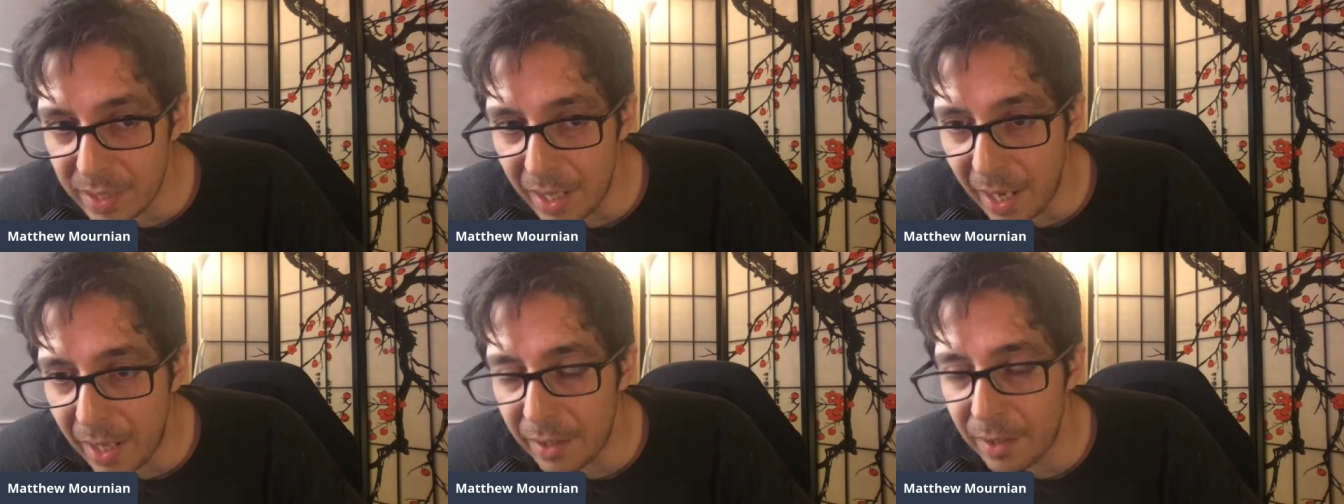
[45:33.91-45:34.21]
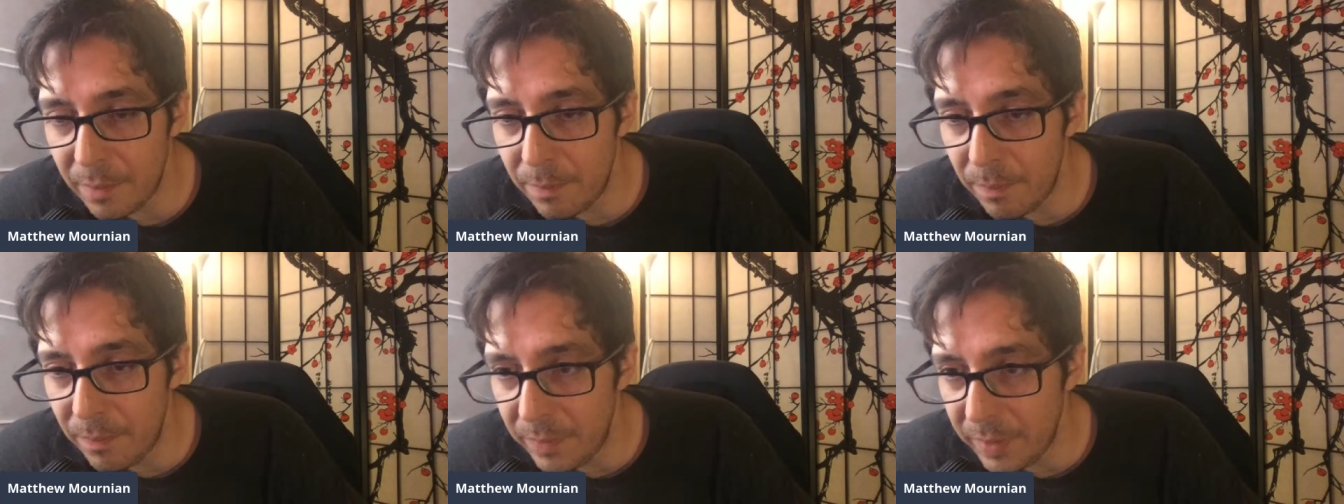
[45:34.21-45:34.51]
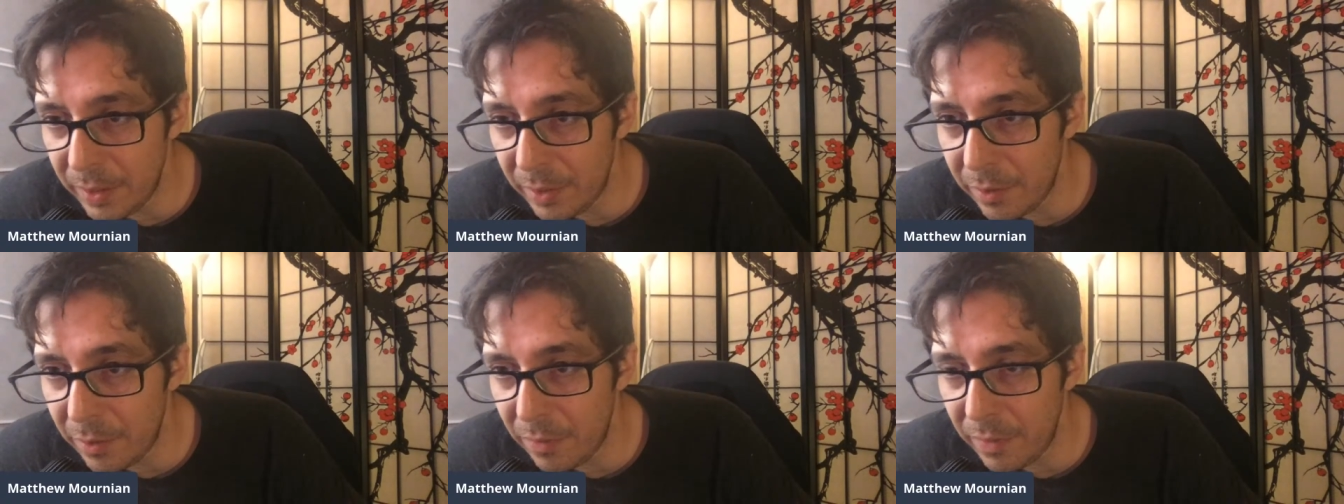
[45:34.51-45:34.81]
had
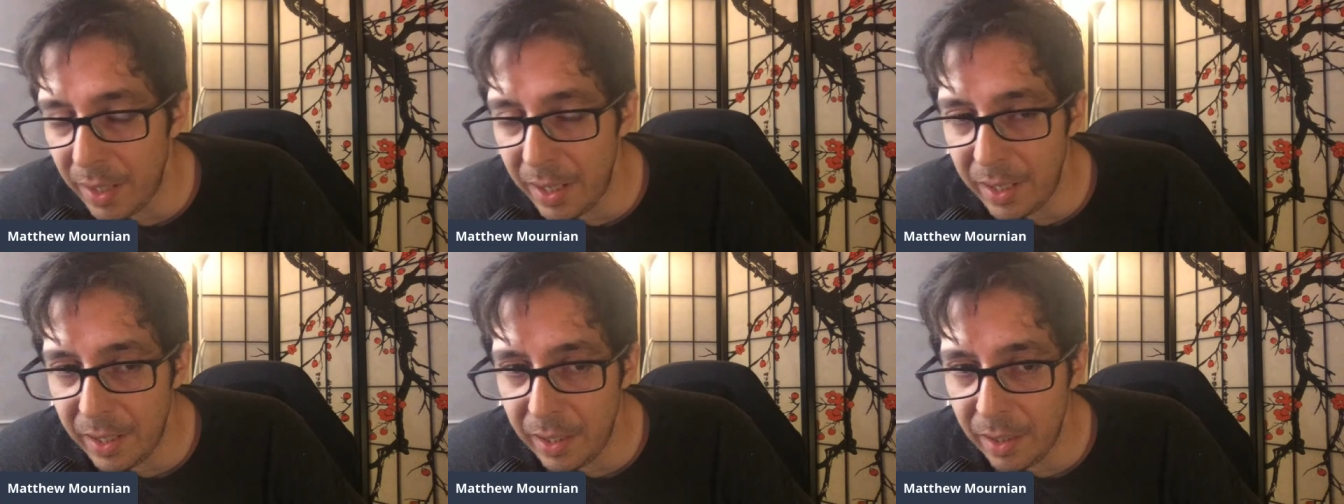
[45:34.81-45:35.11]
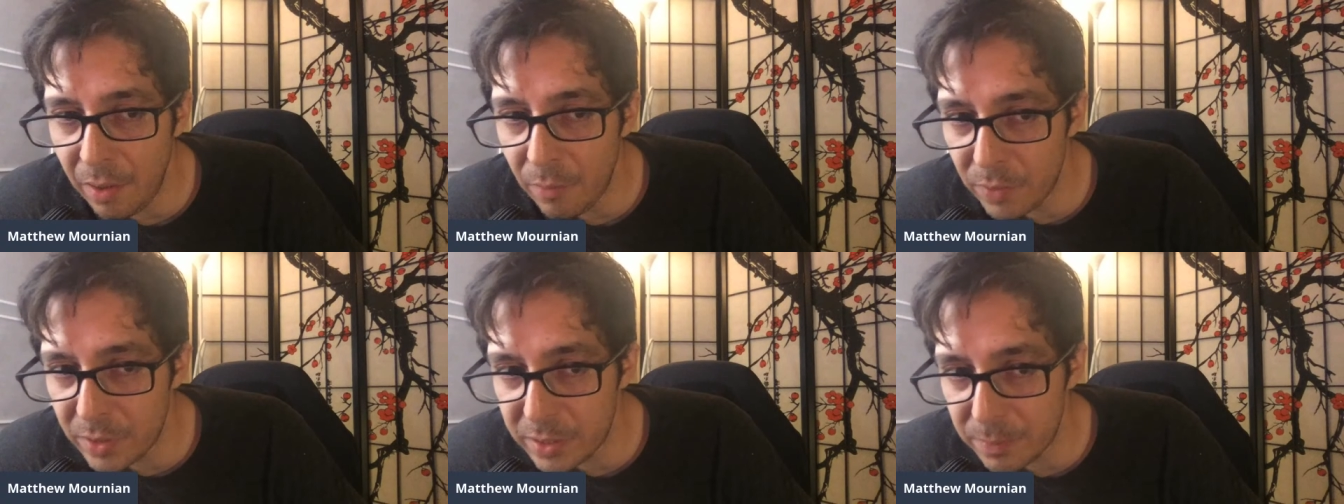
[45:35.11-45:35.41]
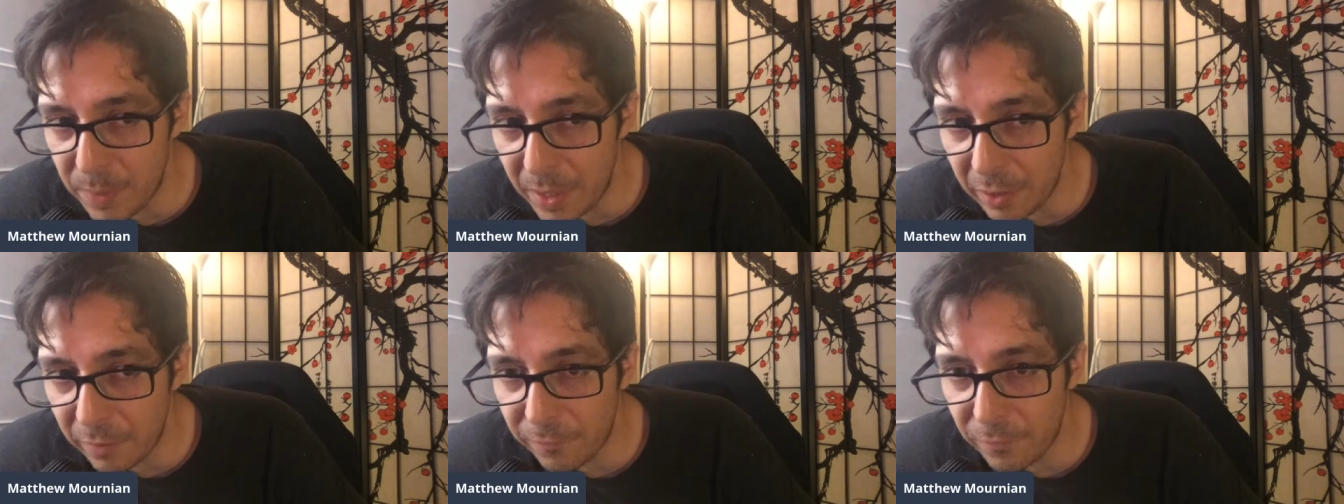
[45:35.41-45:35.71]
a
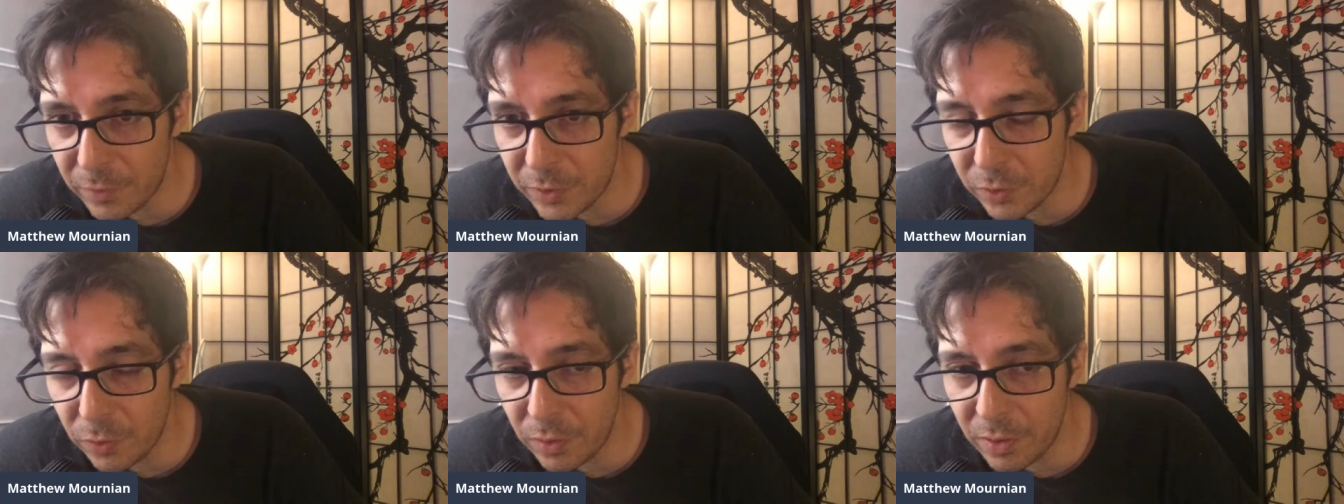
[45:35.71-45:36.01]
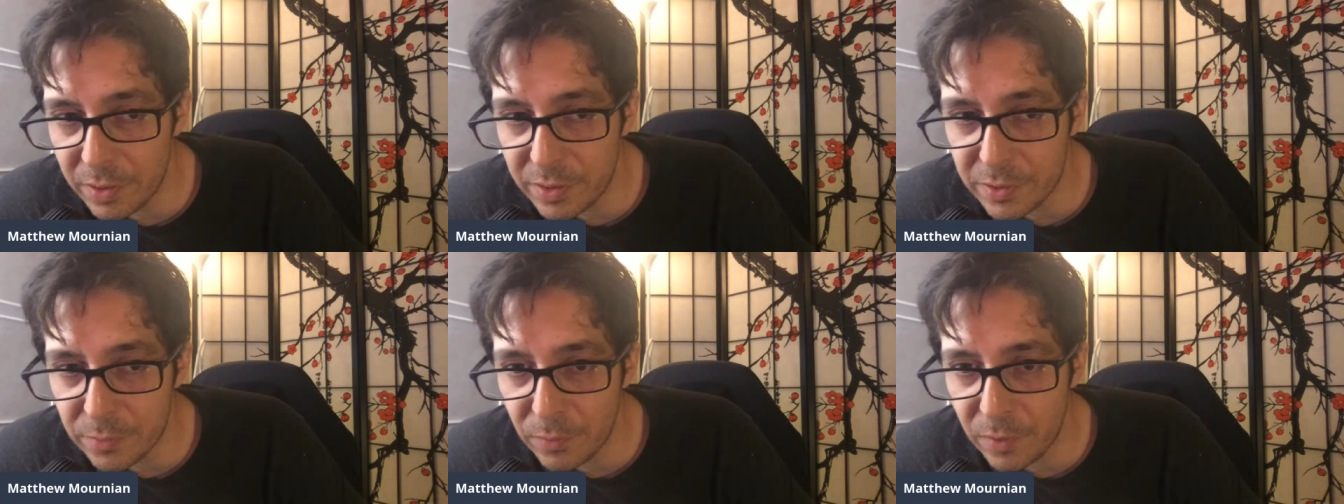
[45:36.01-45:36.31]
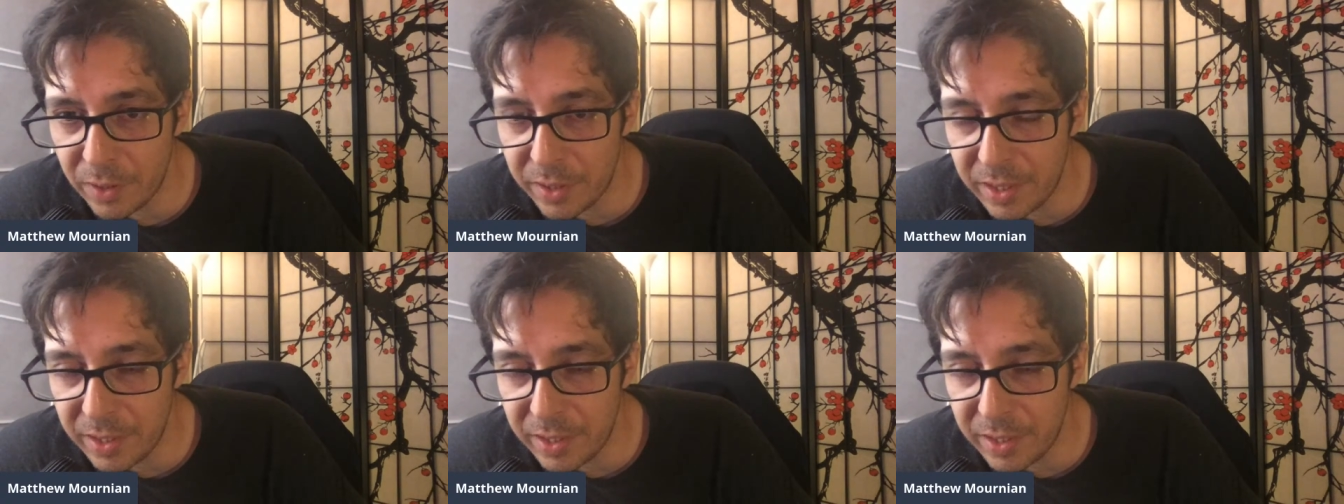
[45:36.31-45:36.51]
respect for Jordan's work.